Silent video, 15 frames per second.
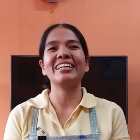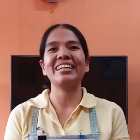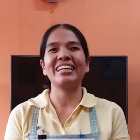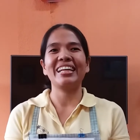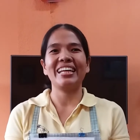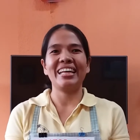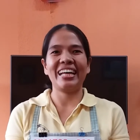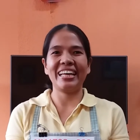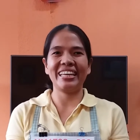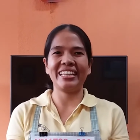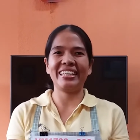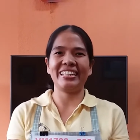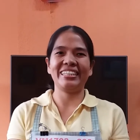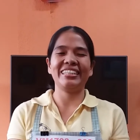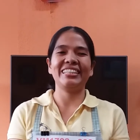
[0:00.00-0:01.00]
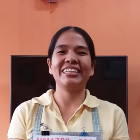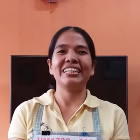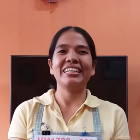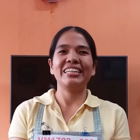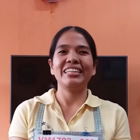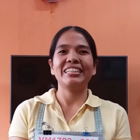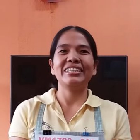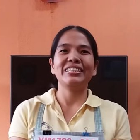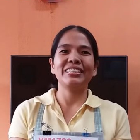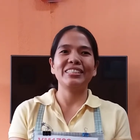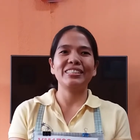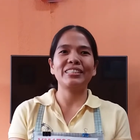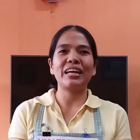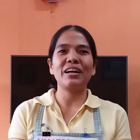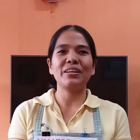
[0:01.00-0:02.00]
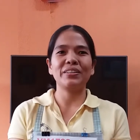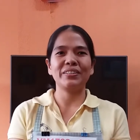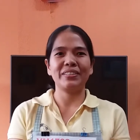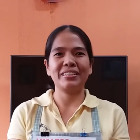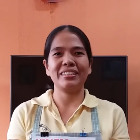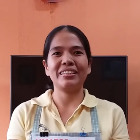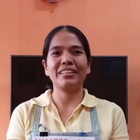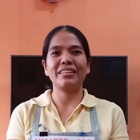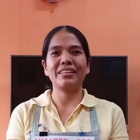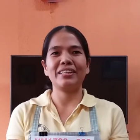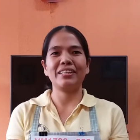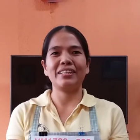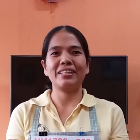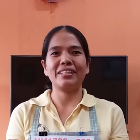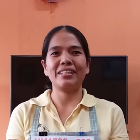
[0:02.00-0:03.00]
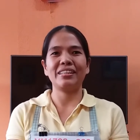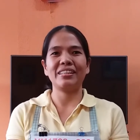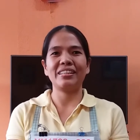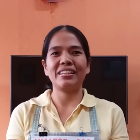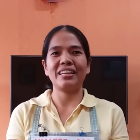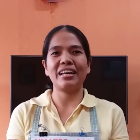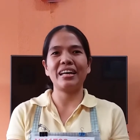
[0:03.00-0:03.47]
Hi. How you greet Bopo in the morning?